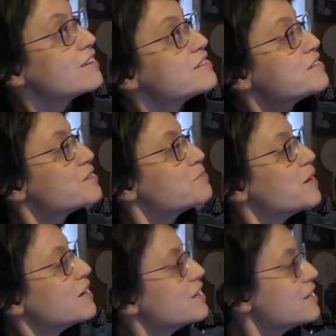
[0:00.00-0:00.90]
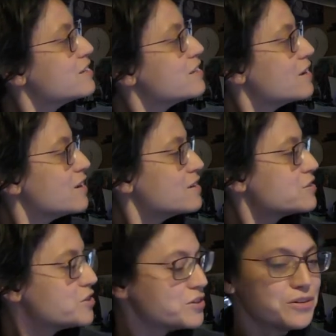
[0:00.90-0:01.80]
This is my
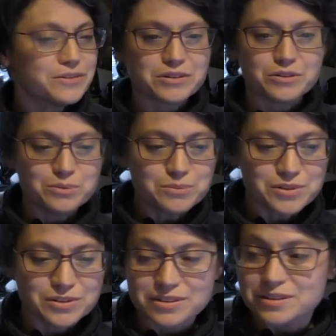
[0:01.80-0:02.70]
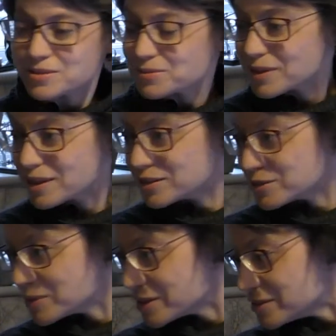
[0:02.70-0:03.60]
studio at home, so this is where I
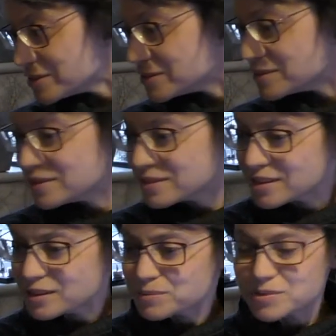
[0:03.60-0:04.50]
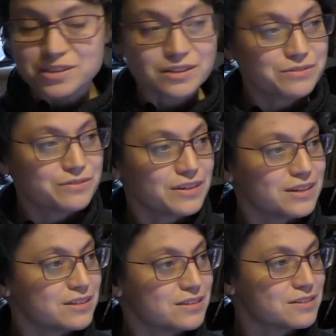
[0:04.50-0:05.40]
do my own stuff
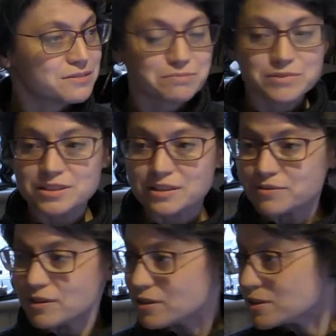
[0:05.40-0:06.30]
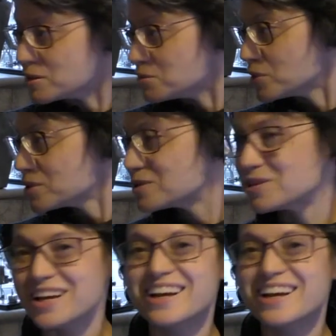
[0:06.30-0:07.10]
and stuff all the books